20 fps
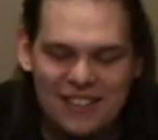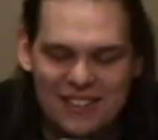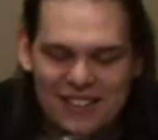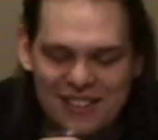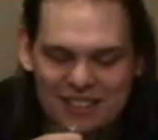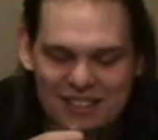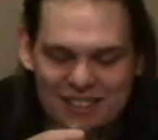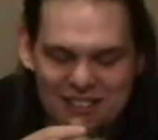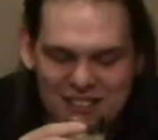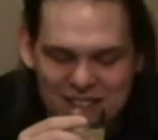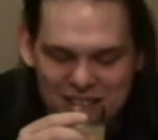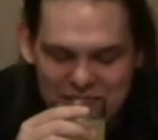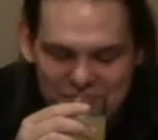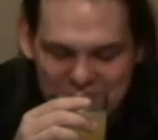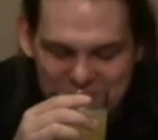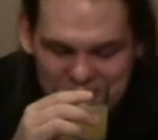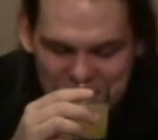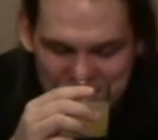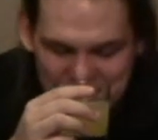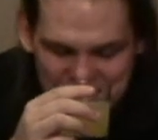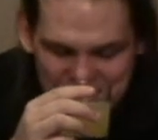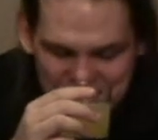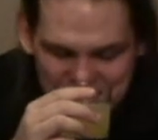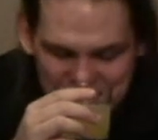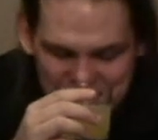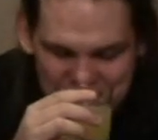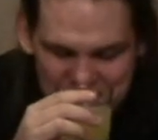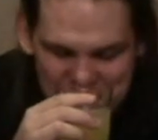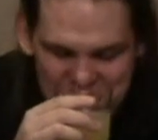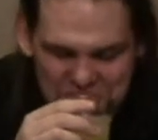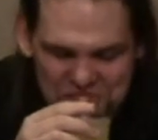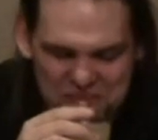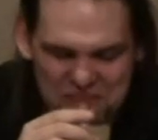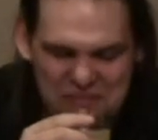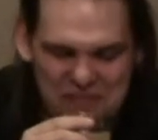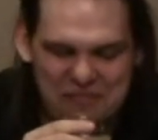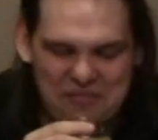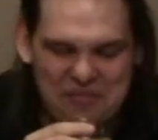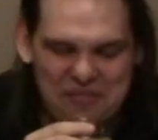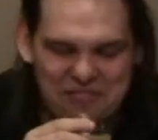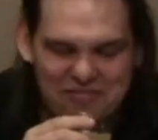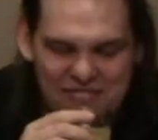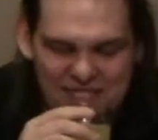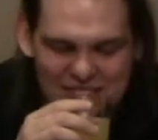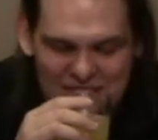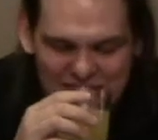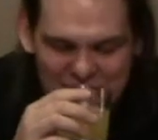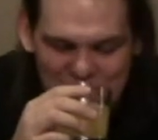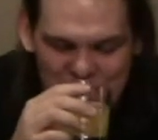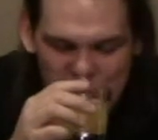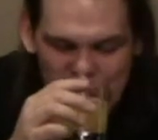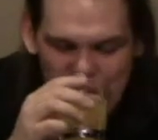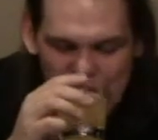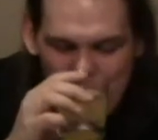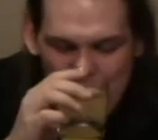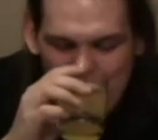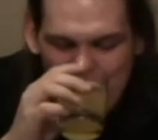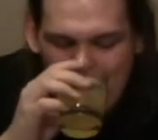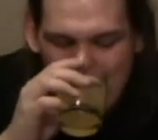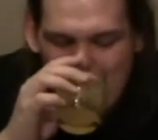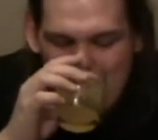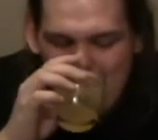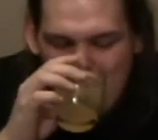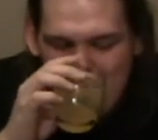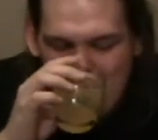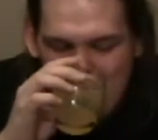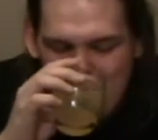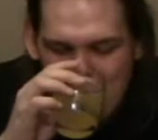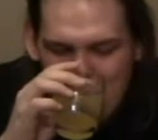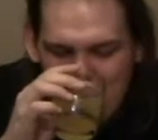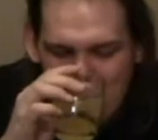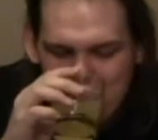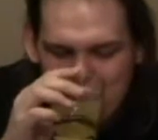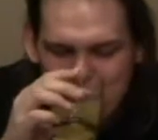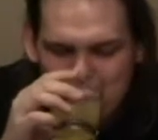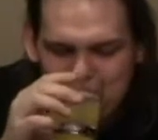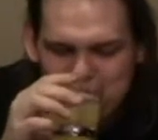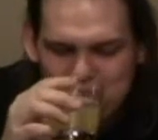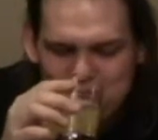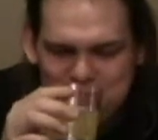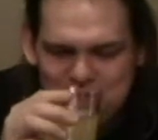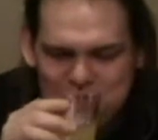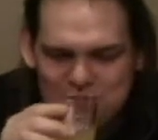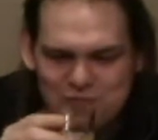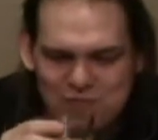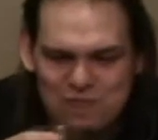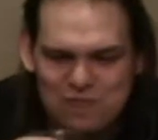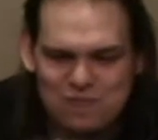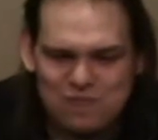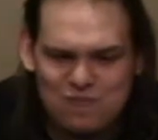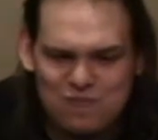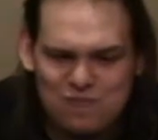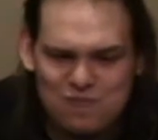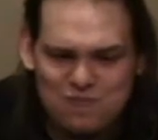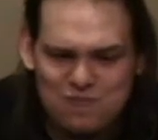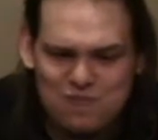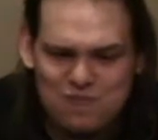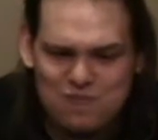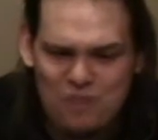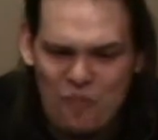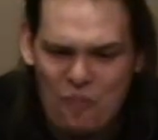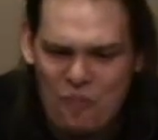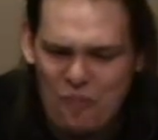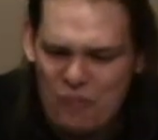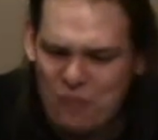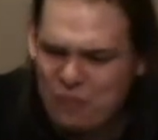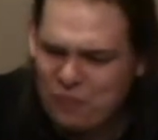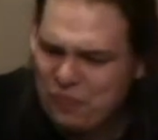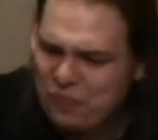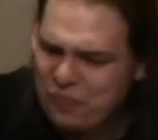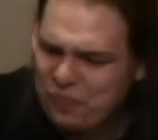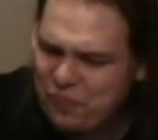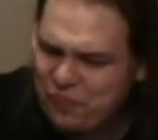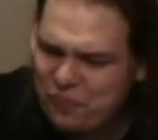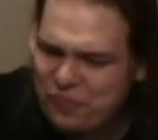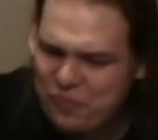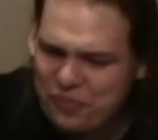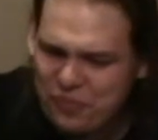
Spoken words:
No one is speaking in this clip.